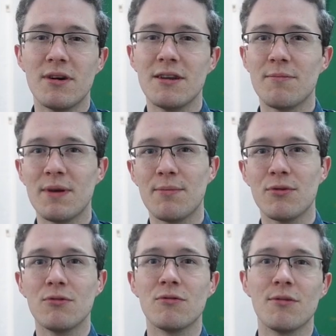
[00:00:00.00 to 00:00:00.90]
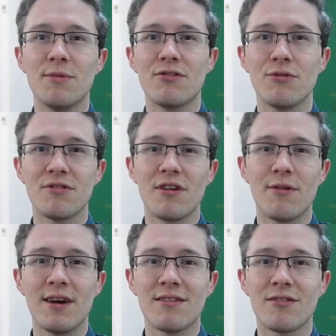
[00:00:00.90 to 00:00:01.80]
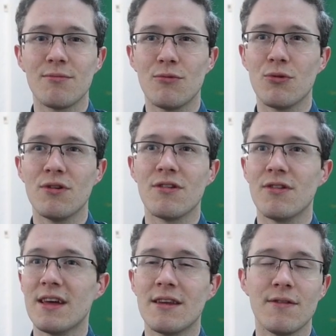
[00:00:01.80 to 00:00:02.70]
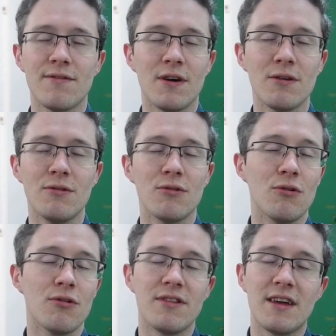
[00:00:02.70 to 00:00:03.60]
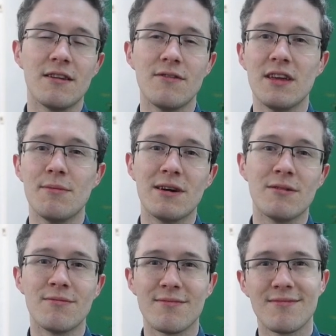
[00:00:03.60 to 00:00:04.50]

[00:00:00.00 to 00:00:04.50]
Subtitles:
mind people coming to us direct. We're always at the end of the phone or at the end of an email.